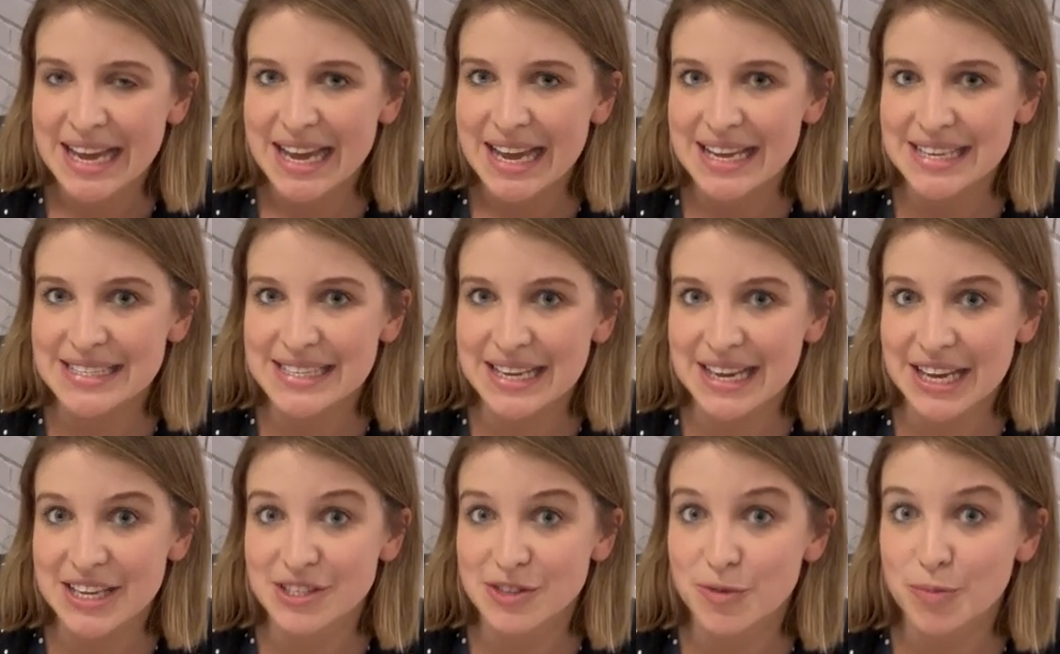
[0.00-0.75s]
it's a
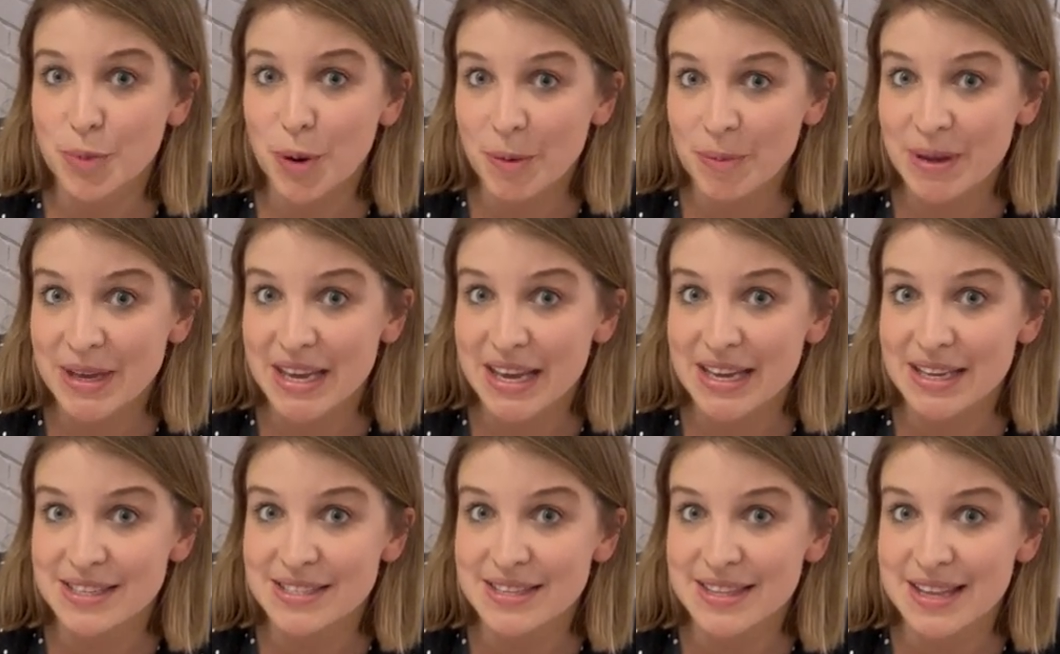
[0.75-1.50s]
case of popping it
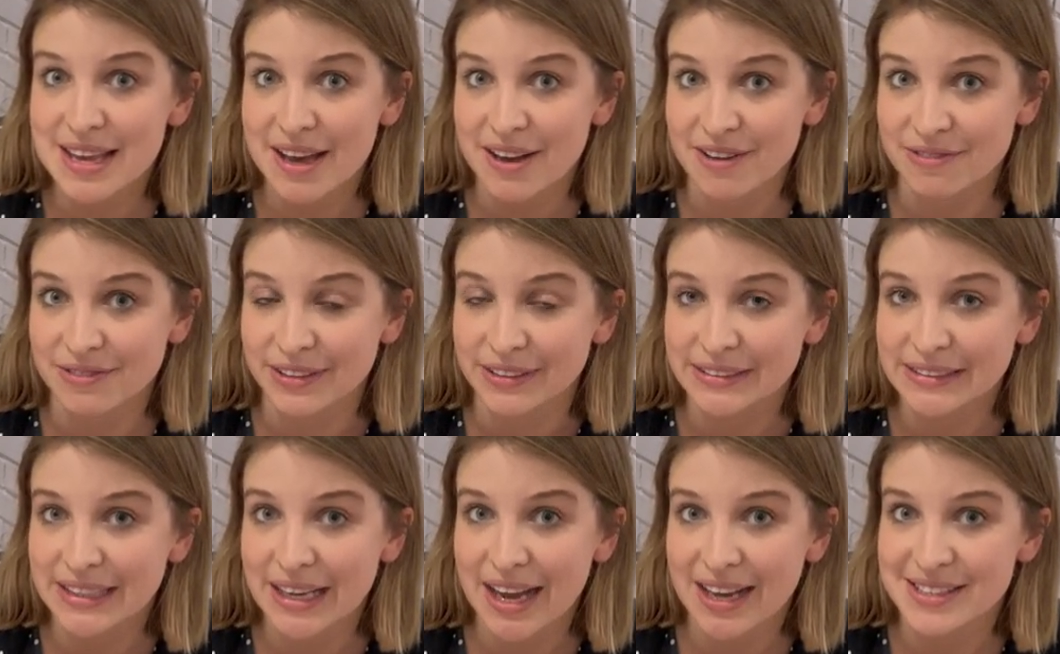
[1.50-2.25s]
into the
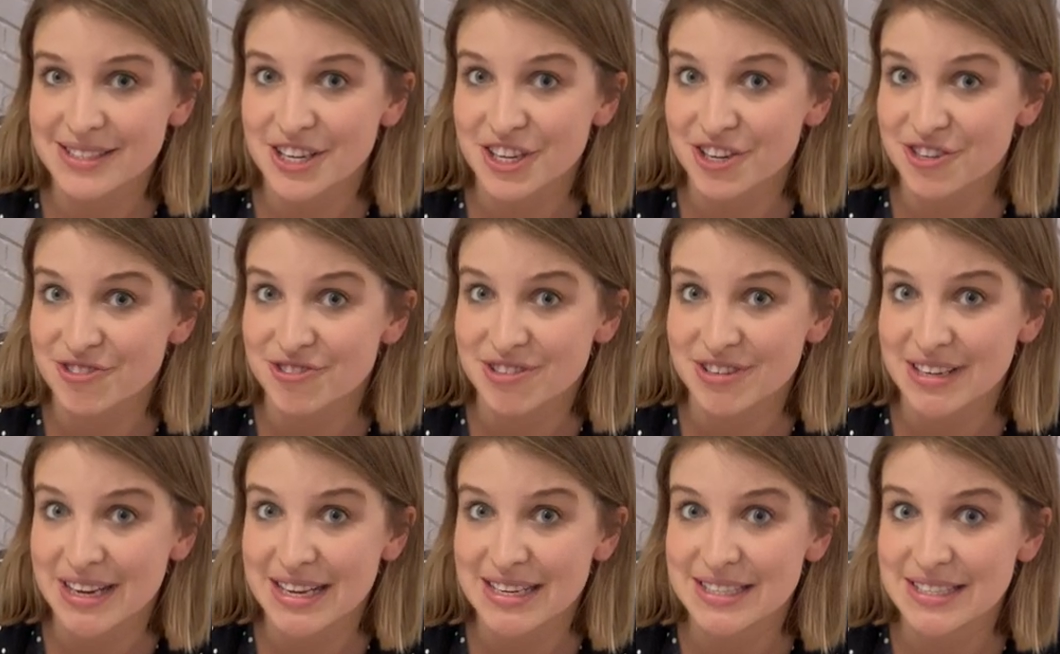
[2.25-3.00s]
oven at
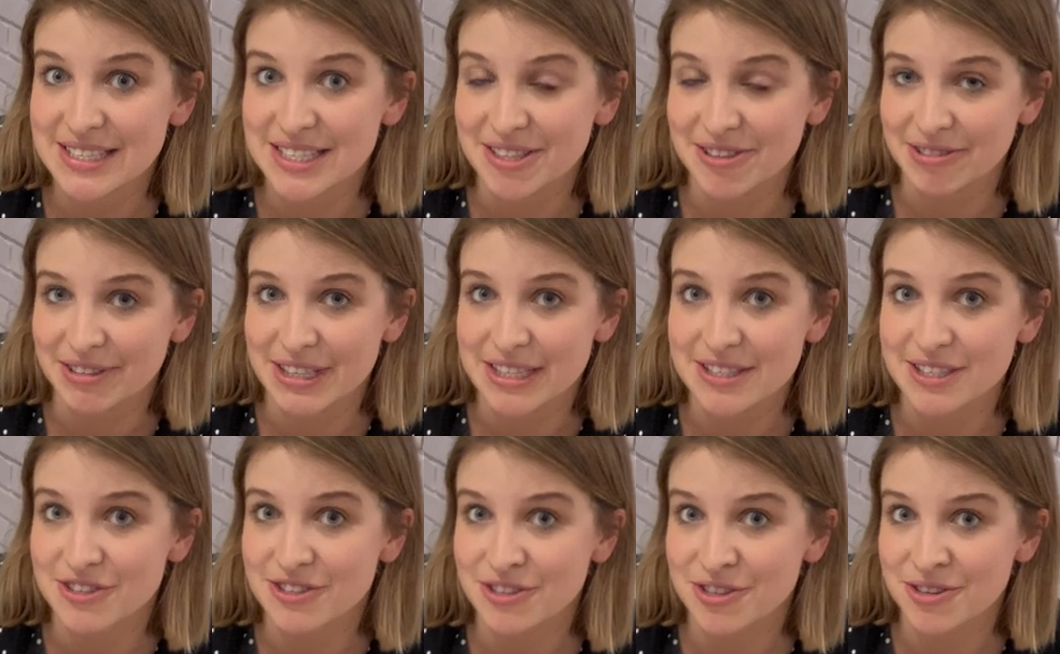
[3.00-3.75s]
180 degrees
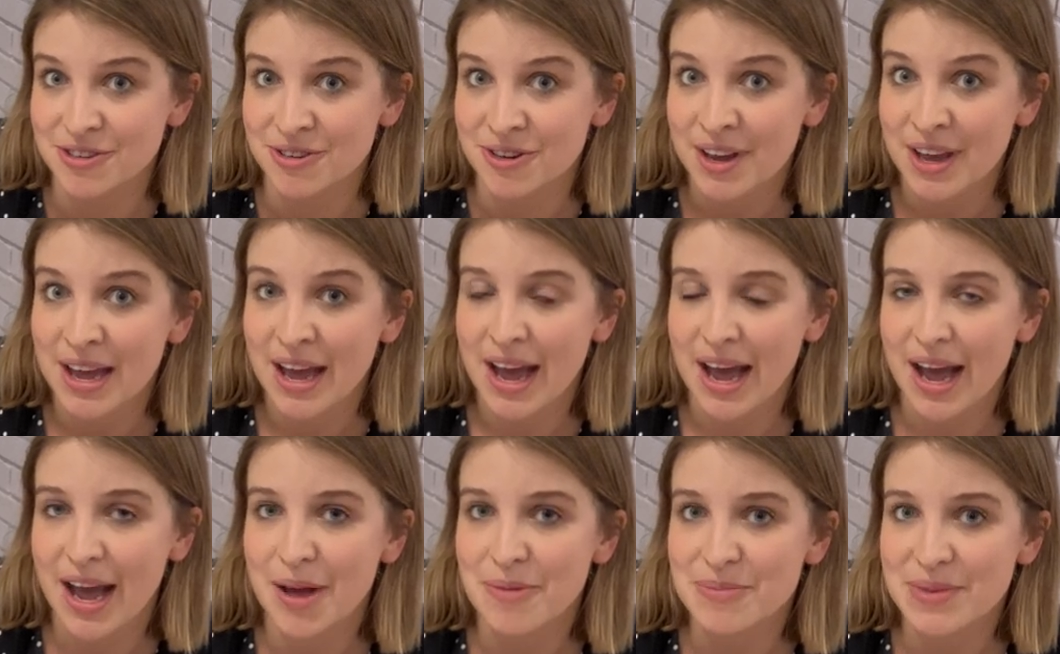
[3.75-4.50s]
and do
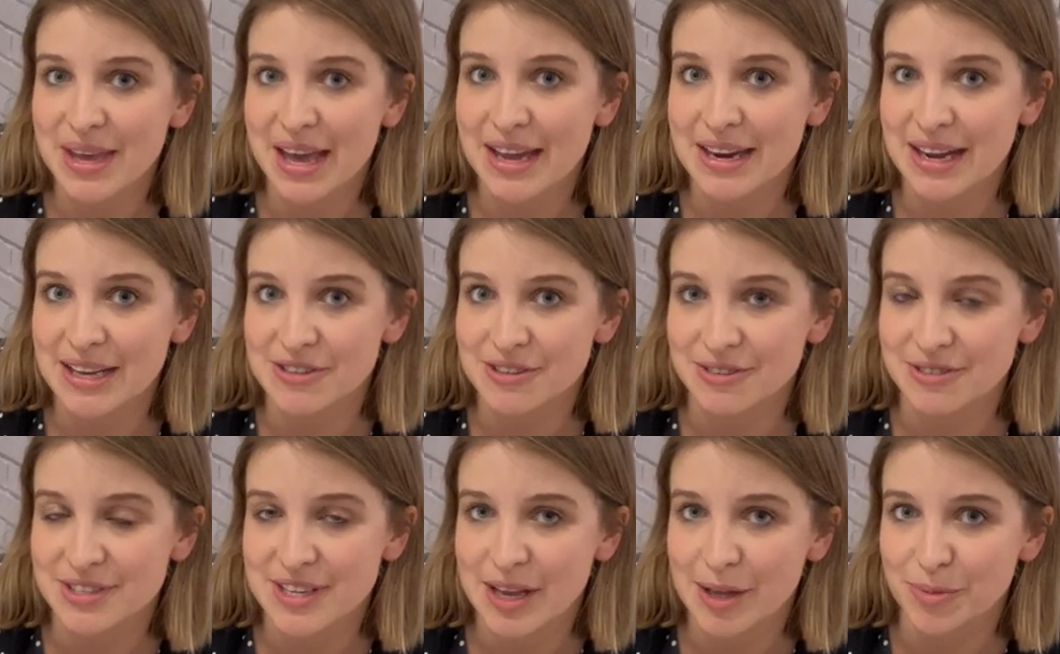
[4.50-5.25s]
um, get an
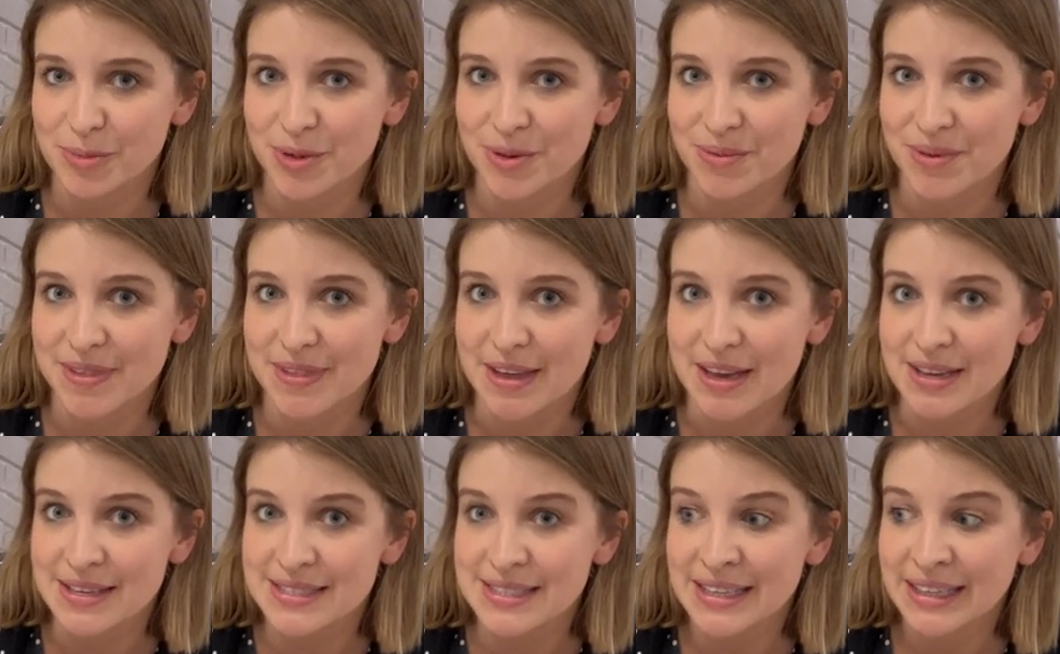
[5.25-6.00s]
adult to help you with
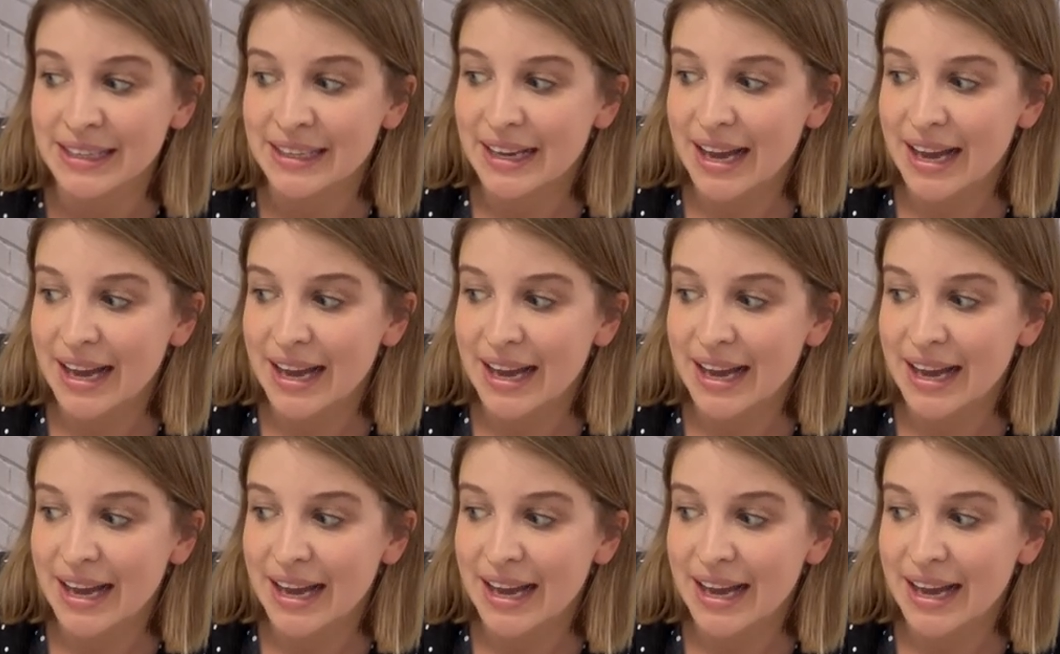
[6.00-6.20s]
this.